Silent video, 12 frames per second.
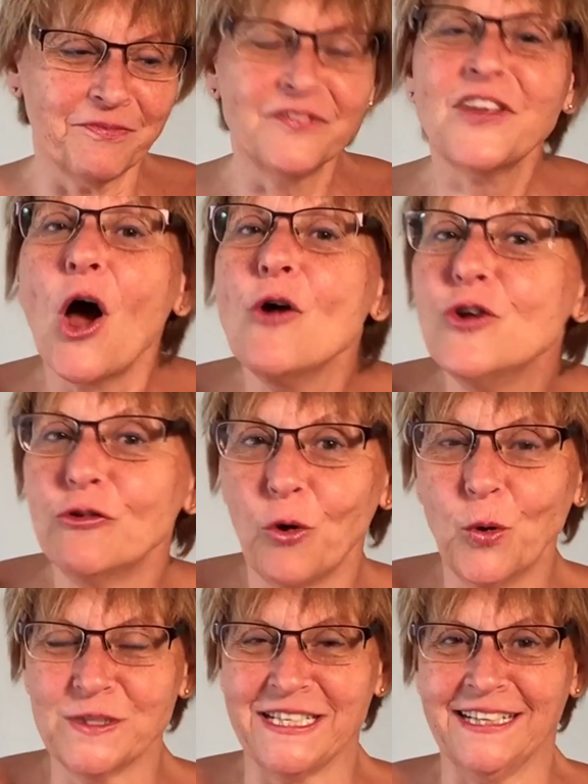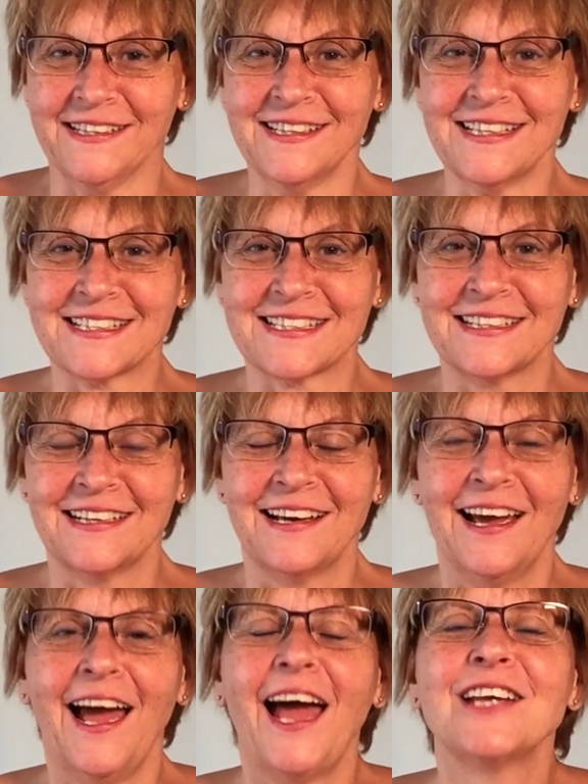know your audience
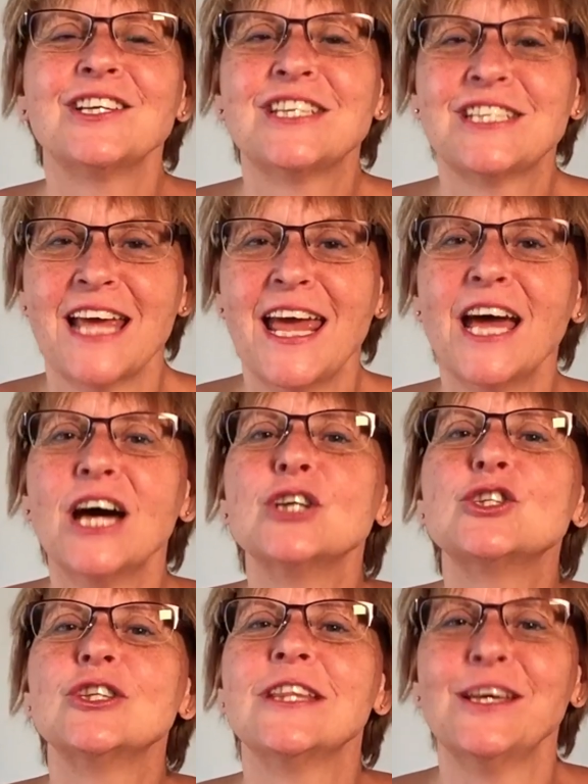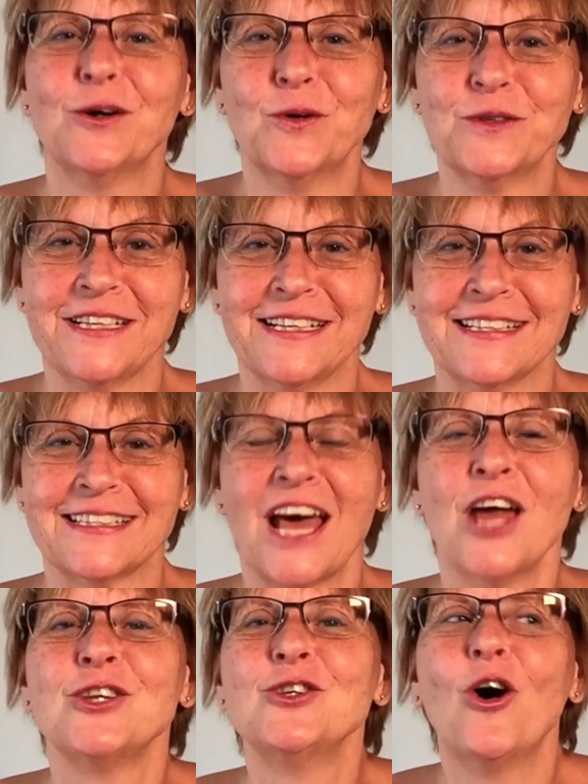and share to the audience,
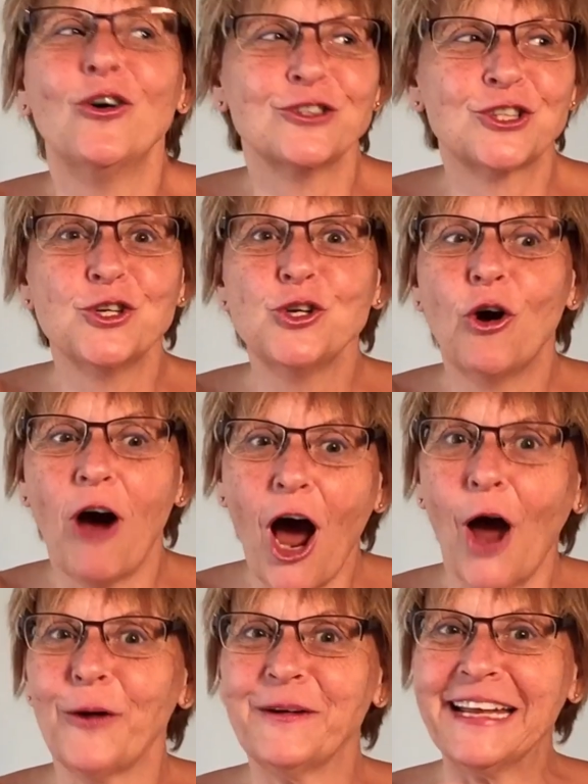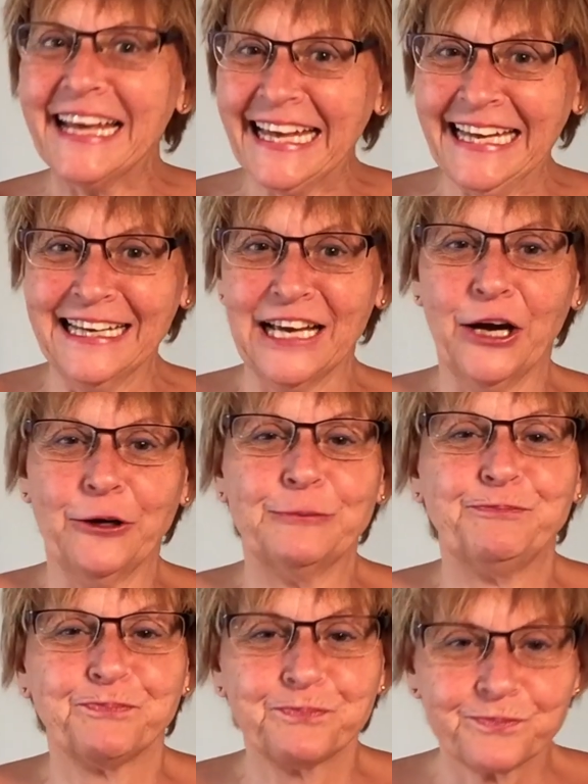not to your own ego.
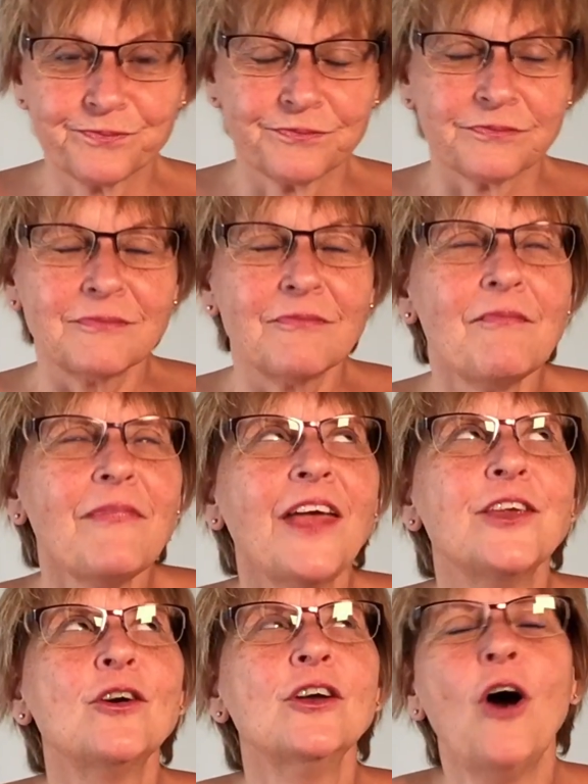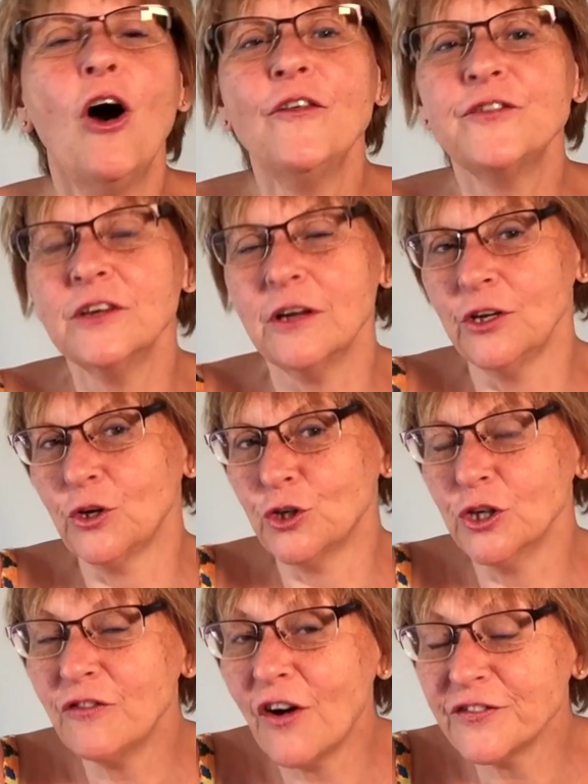You could
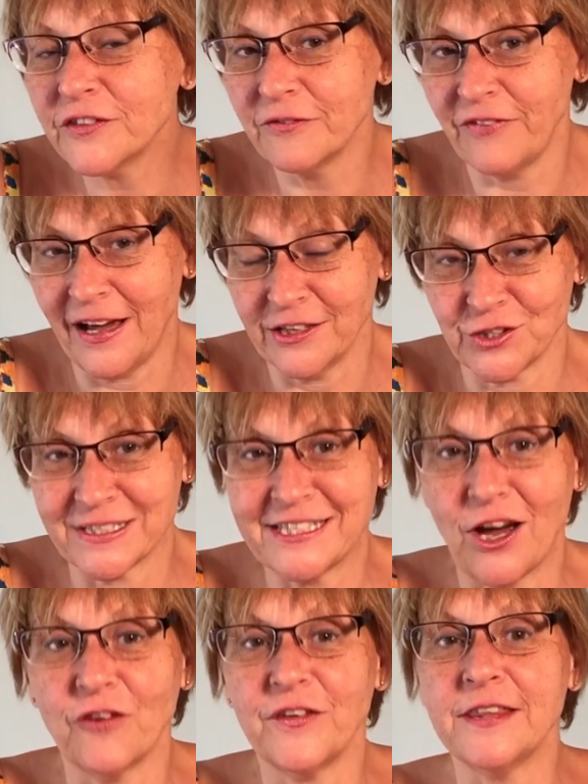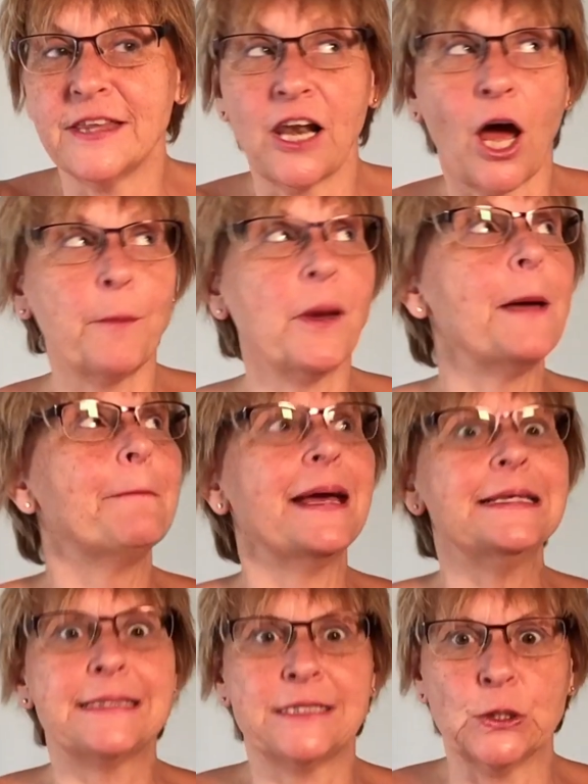have often found yourself in the limelight,
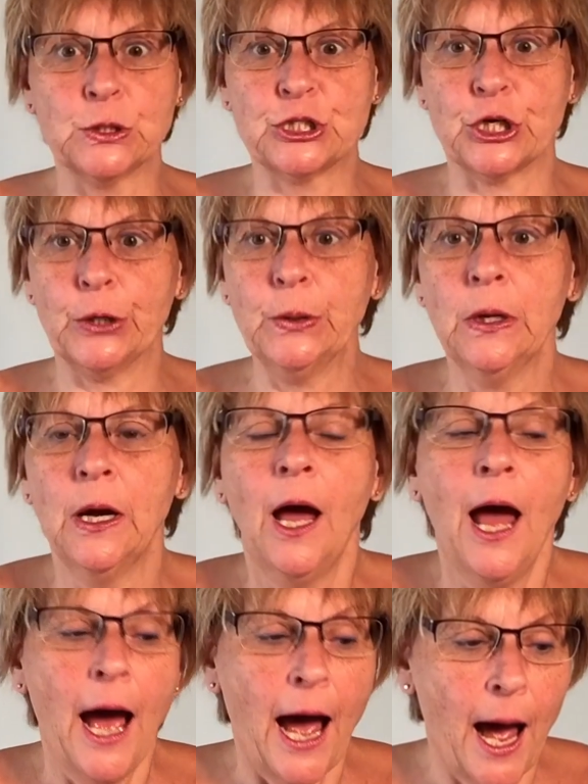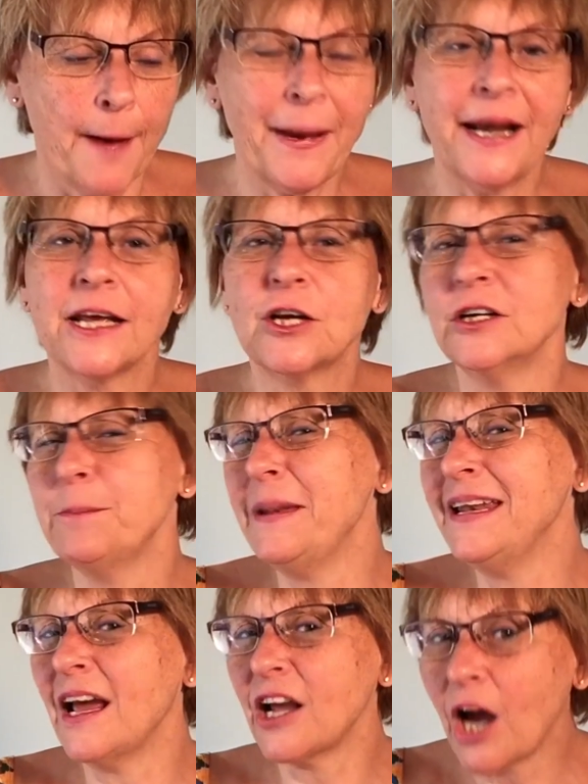may still do, and it could have
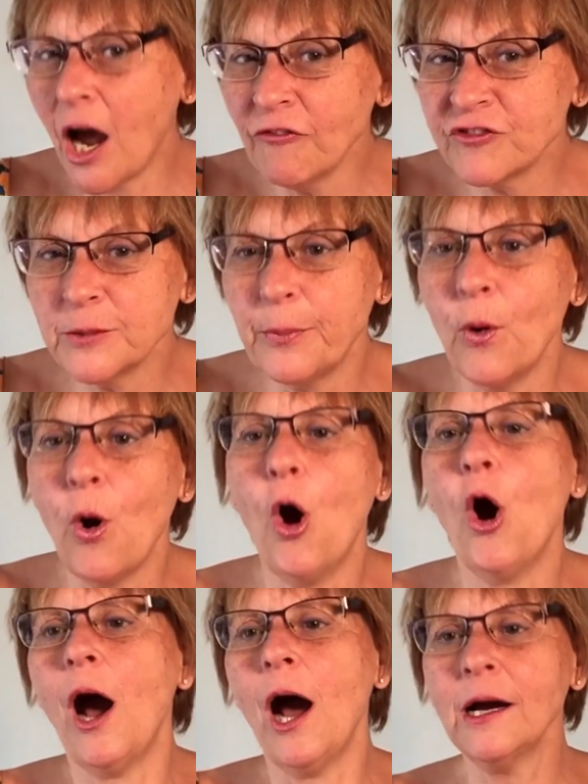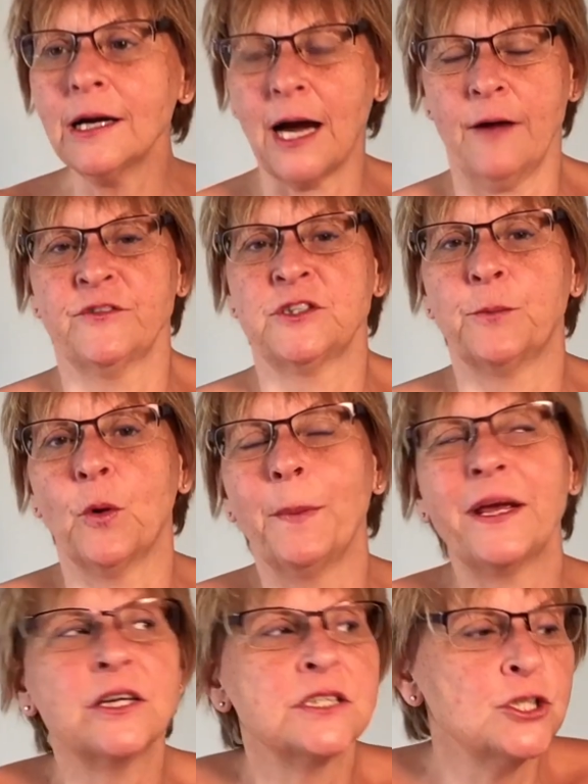been comfortable or uncomfortable,
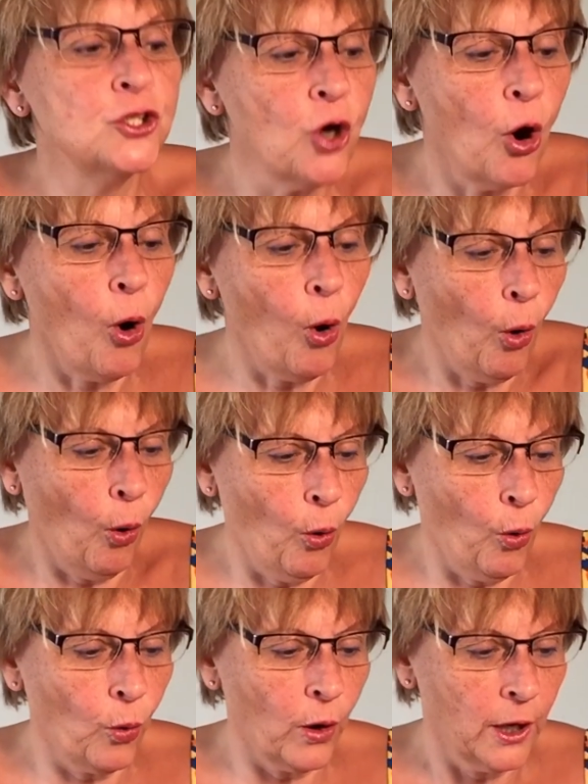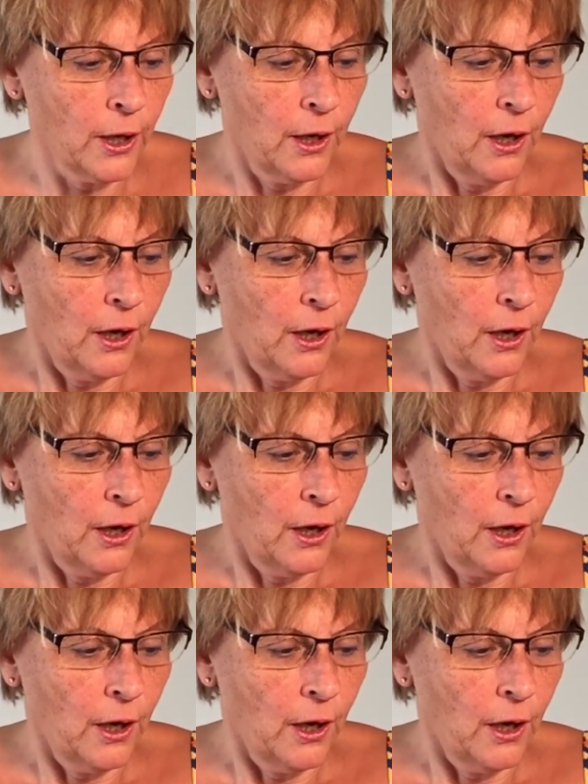because not all